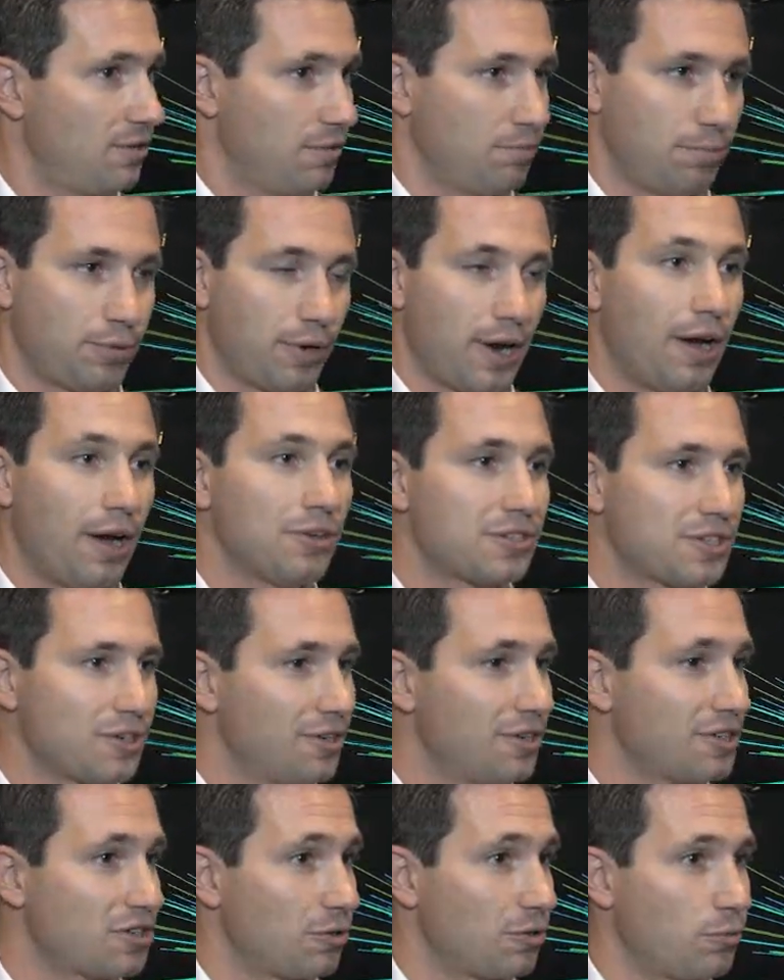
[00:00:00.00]

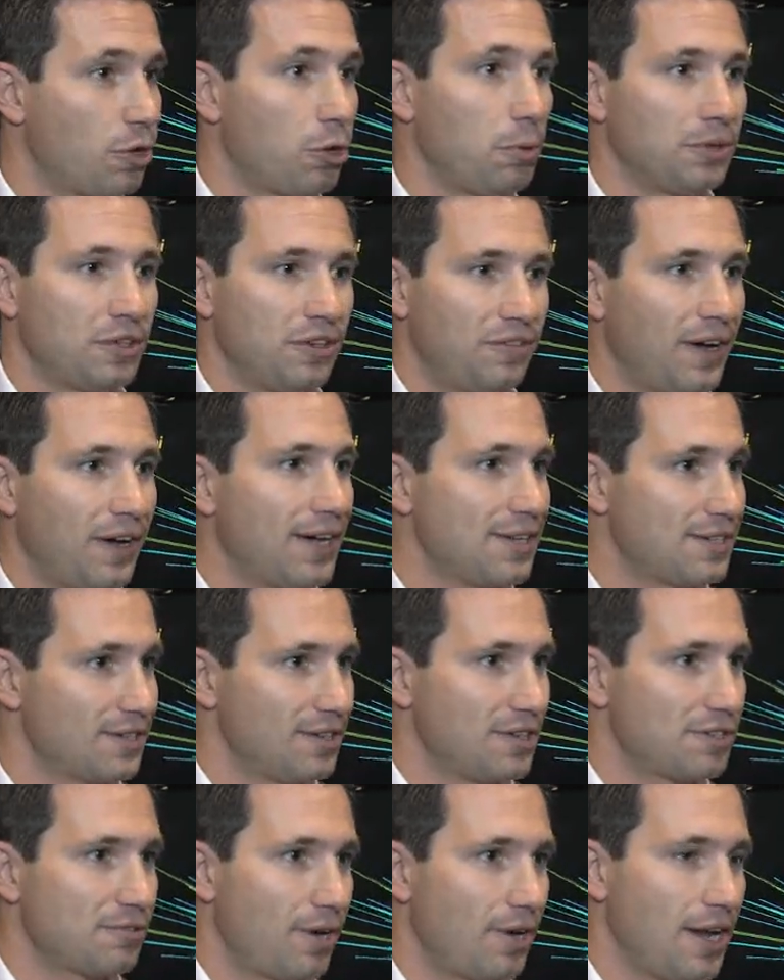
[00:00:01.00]
browsers or mobile
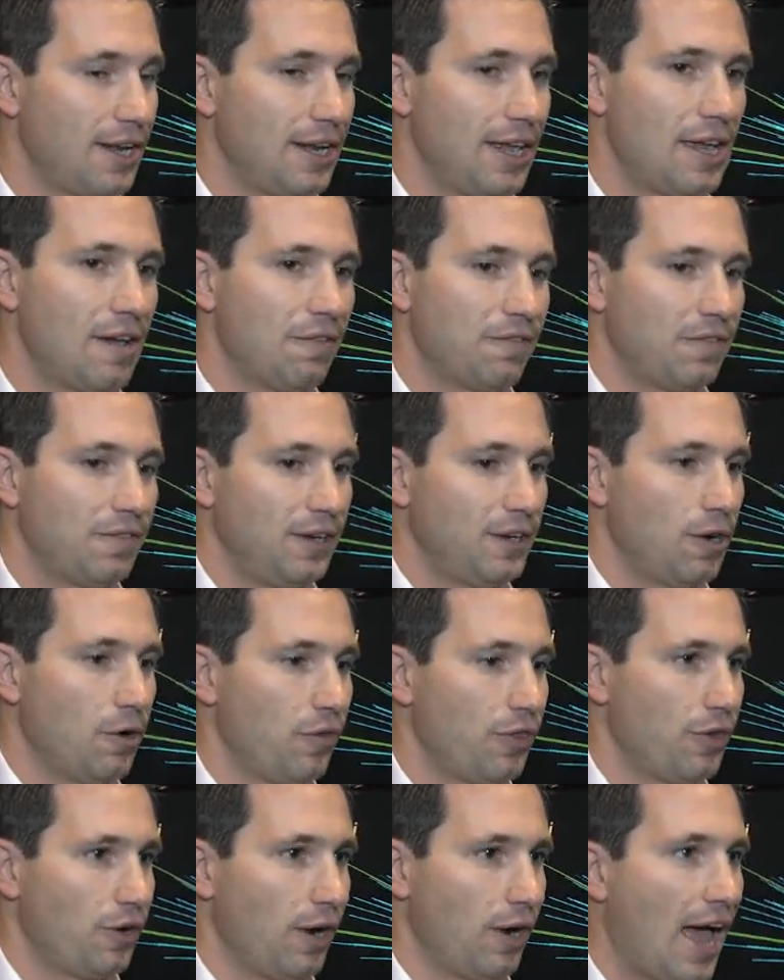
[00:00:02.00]
devices, right? If
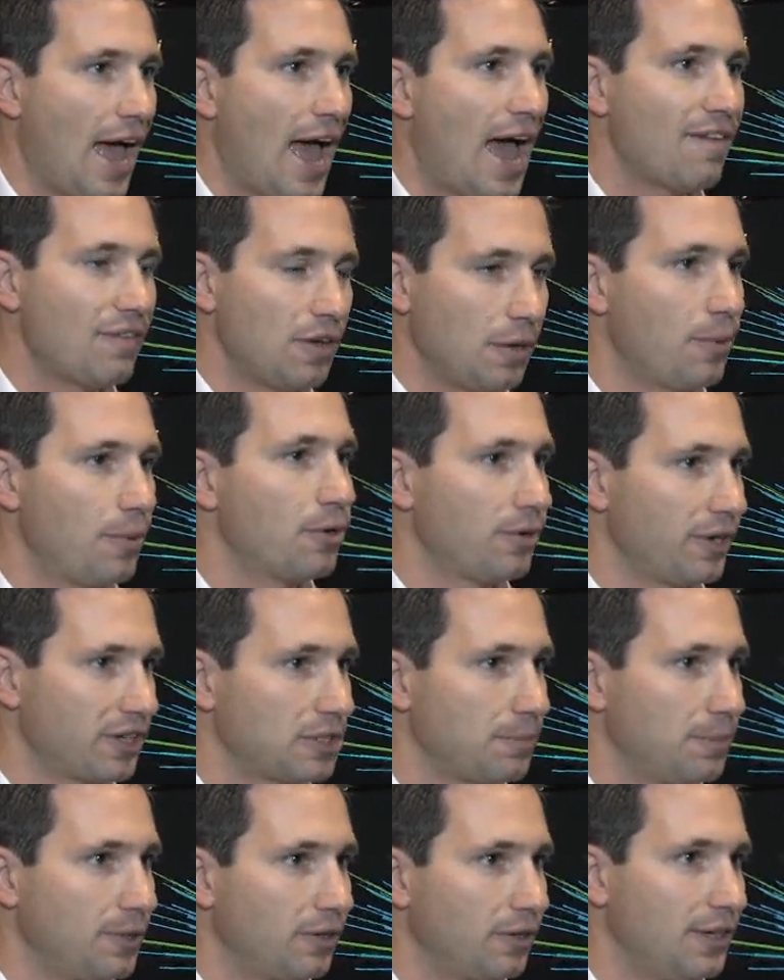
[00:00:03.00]
they're having poor
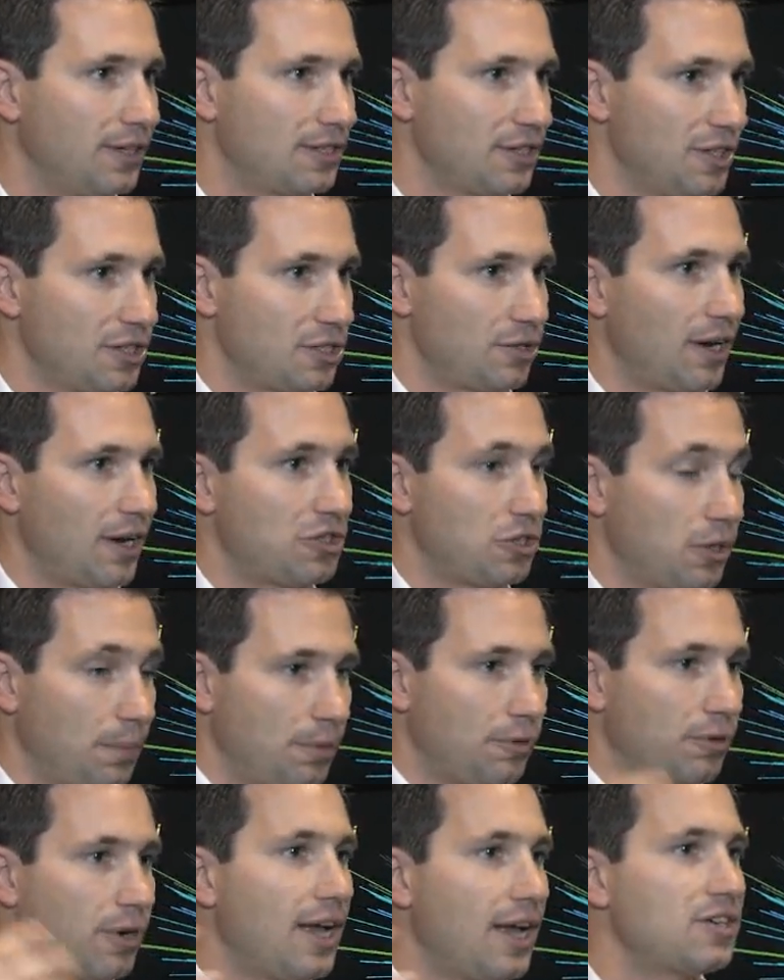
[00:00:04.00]
experiences, or as you're
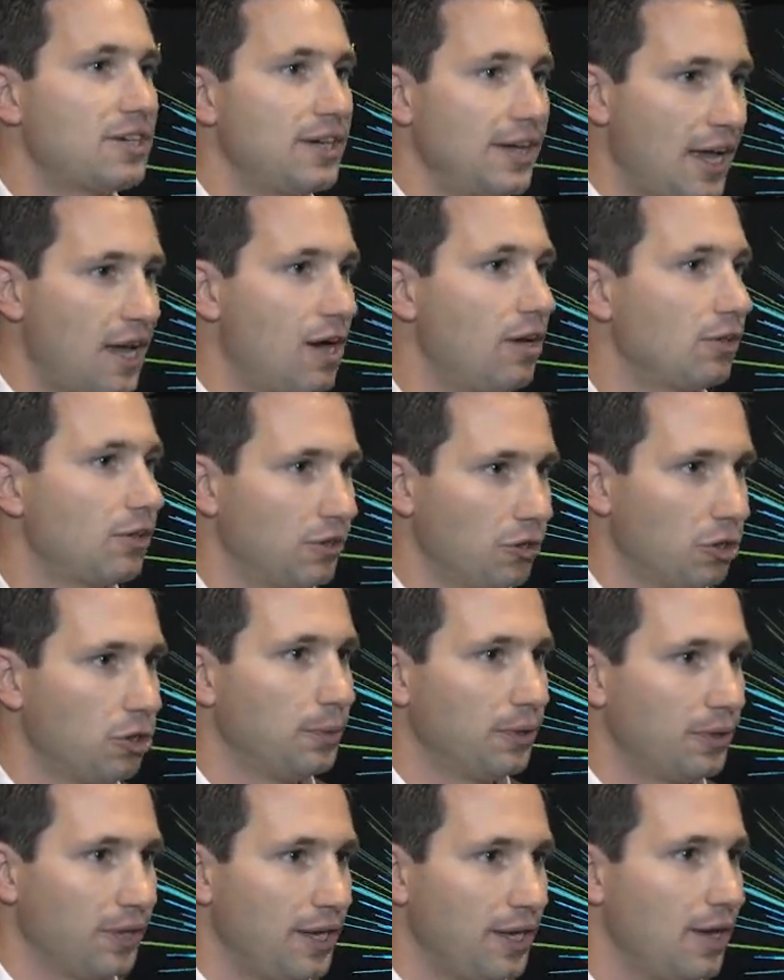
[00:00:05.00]
branching out
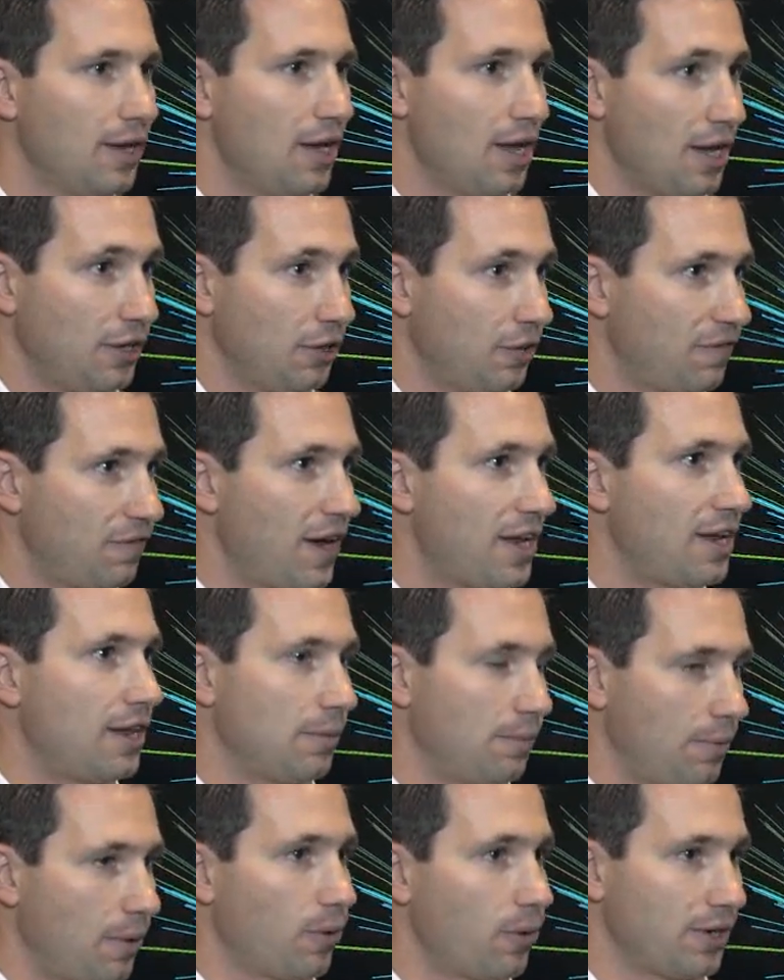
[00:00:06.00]
globally and you're finding
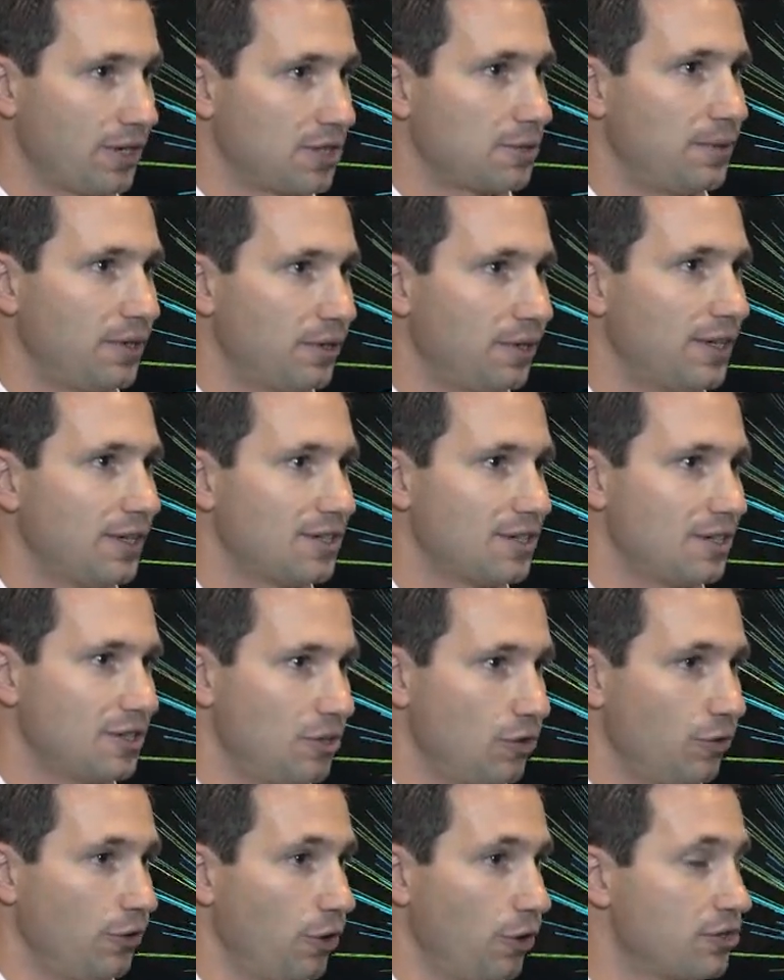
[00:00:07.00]
poor experiences,
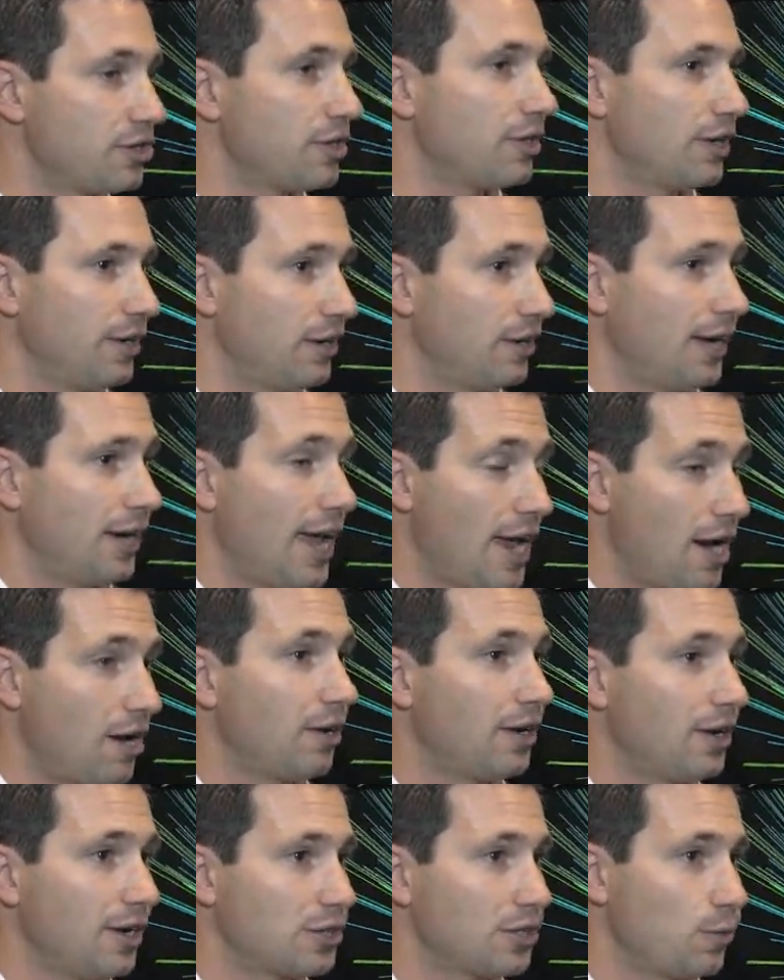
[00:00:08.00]
those are
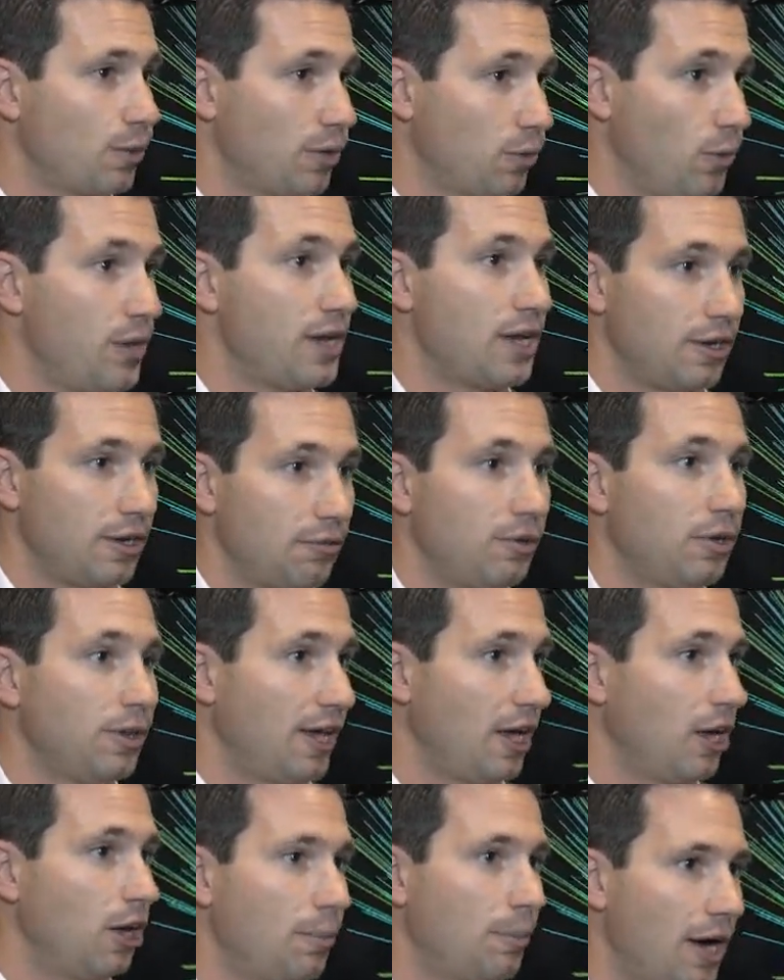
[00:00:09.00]
areas where we can really
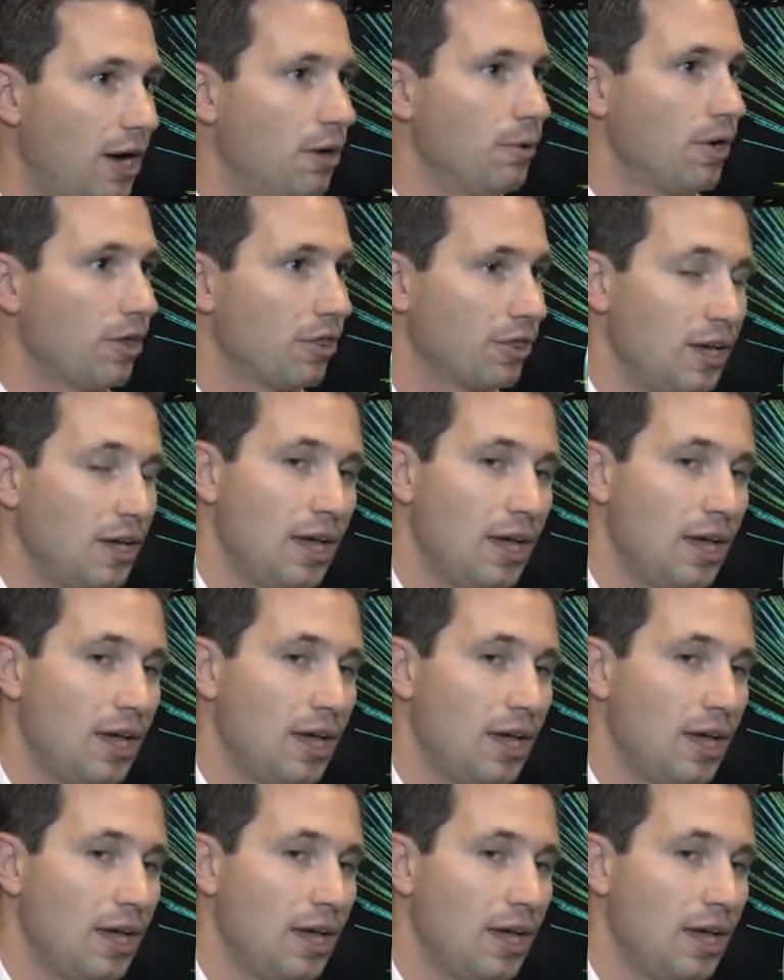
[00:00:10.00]
help out with.